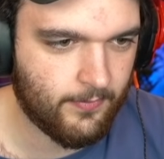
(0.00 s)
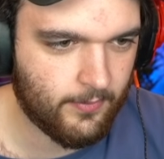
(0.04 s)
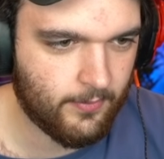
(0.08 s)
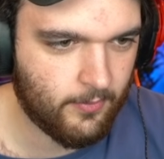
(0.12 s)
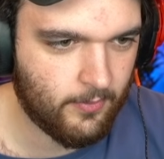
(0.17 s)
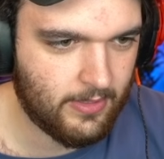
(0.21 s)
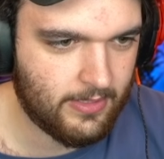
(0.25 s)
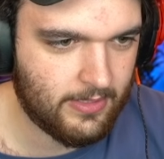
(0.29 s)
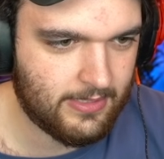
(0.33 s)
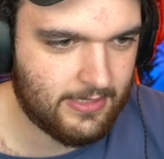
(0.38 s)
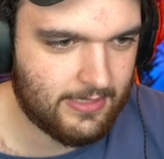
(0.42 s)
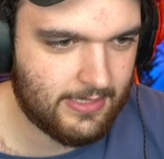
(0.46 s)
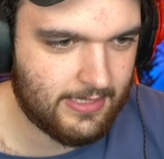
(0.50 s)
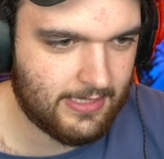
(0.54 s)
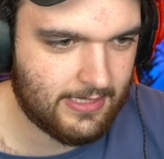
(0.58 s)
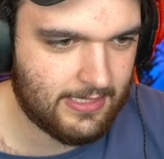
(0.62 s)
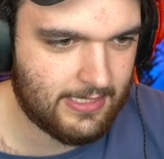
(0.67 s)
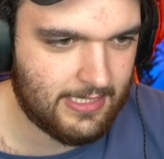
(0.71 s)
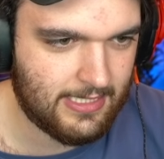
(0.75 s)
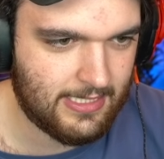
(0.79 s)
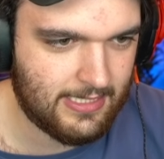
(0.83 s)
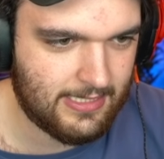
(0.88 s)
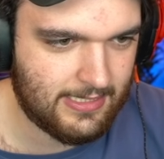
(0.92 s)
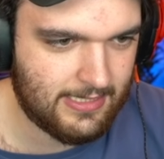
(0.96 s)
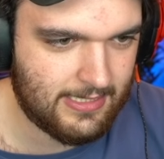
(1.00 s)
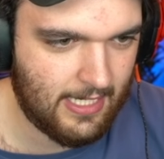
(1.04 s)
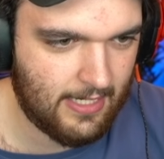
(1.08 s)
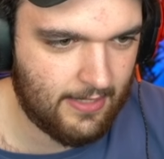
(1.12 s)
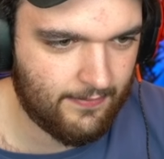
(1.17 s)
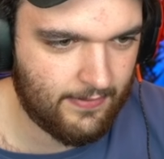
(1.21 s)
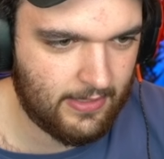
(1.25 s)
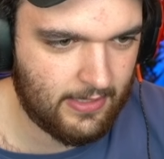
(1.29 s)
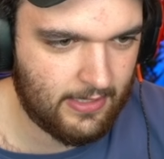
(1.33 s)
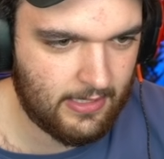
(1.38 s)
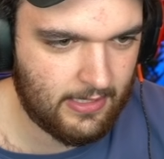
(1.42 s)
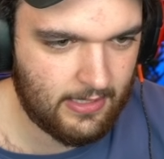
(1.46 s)

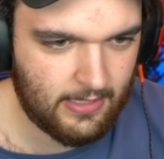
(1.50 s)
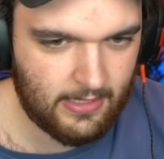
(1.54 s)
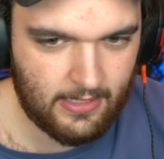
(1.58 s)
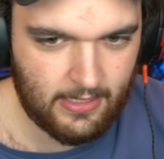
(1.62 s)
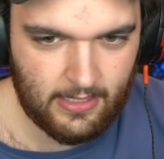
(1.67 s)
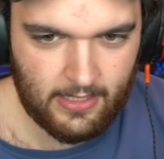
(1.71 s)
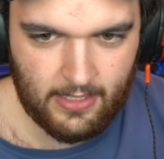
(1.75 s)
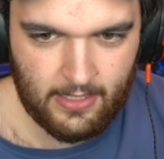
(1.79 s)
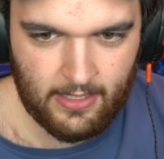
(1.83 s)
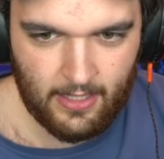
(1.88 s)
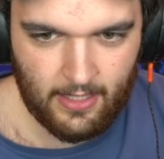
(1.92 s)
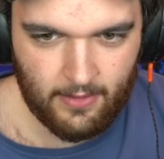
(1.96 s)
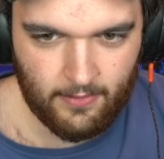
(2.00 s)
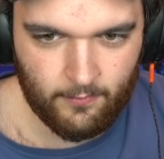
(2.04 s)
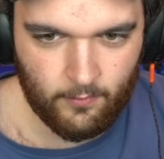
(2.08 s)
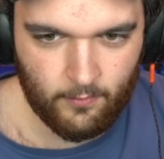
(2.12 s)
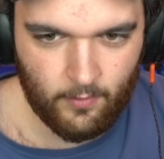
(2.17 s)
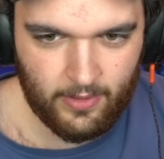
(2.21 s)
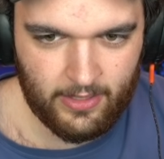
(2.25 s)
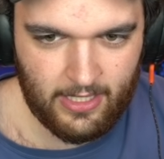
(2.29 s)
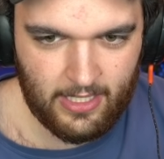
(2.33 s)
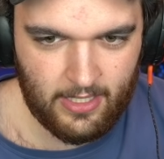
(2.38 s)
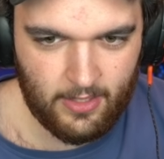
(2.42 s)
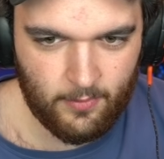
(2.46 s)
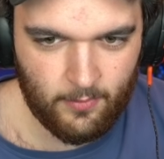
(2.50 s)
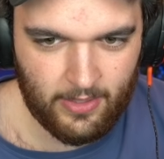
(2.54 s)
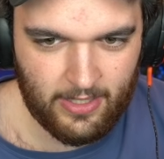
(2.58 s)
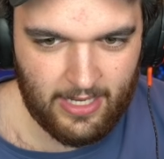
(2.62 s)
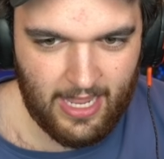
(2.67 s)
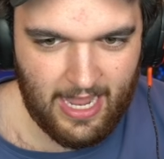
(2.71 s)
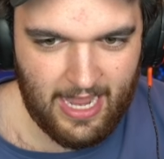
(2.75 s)
167 out of 181.